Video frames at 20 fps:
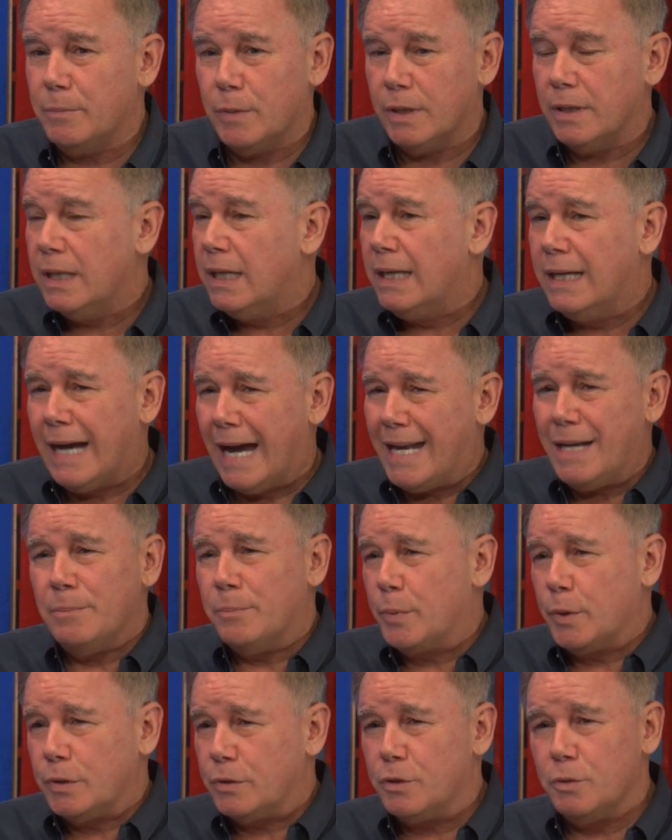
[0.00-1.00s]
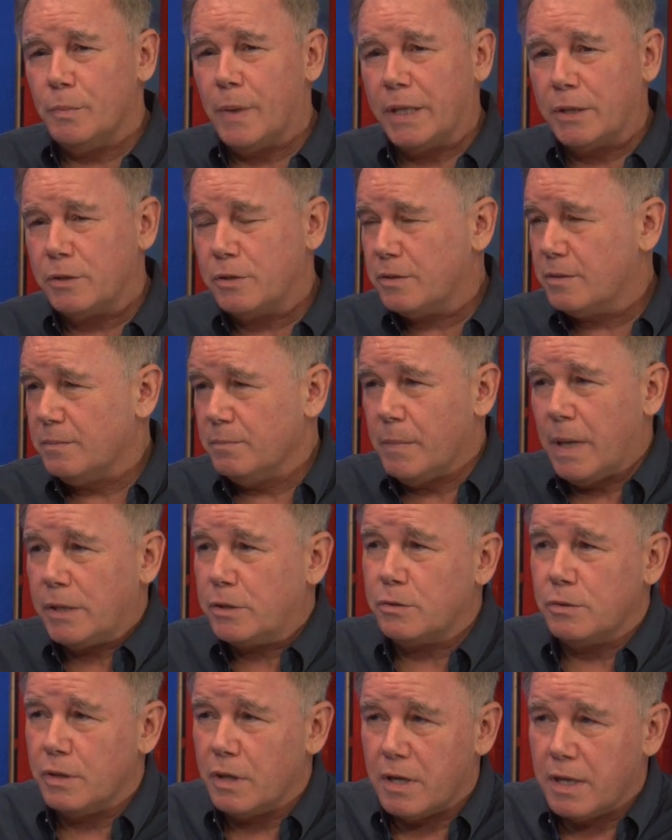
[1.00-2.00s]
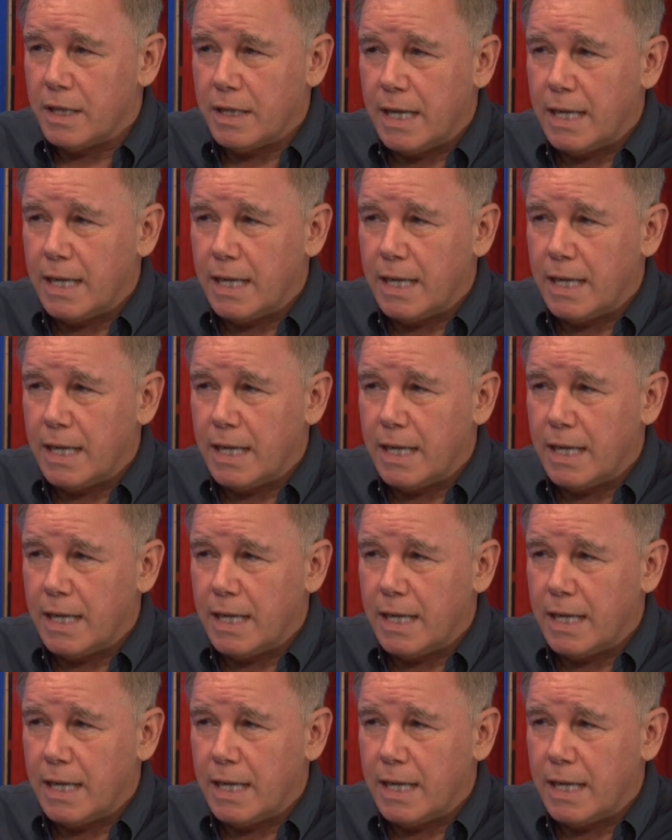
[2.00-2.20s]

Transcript: But I didn't put too much mustard on it.